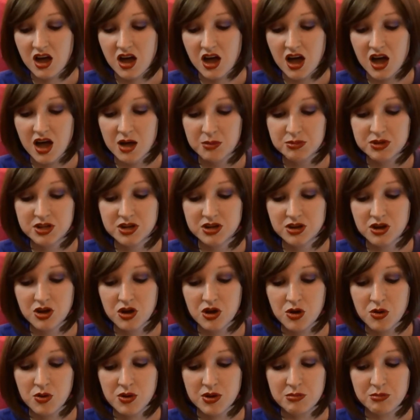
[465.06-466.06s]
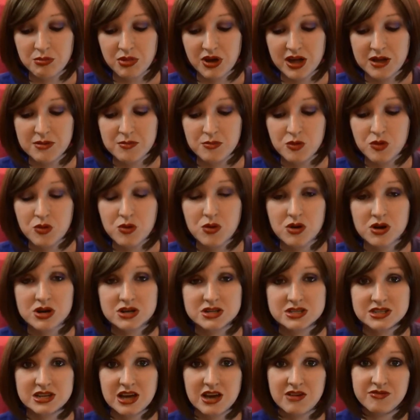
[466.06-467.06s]
I'm going to go and buy more
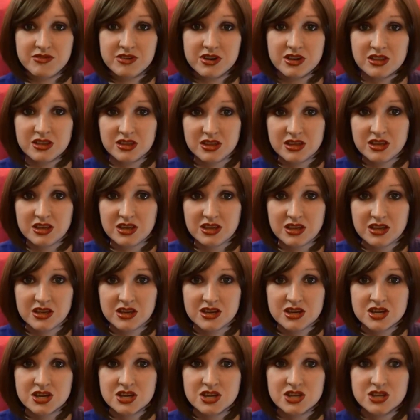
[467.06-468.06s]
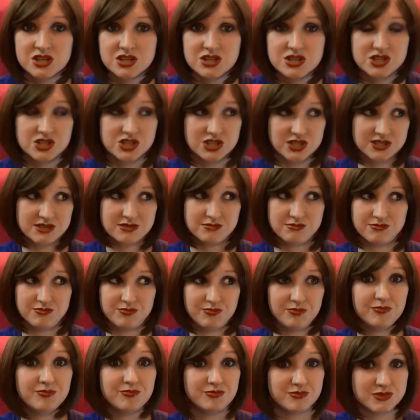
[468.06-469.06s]
definitely just
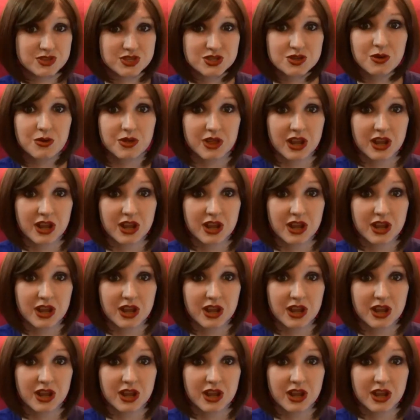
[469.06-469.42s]
so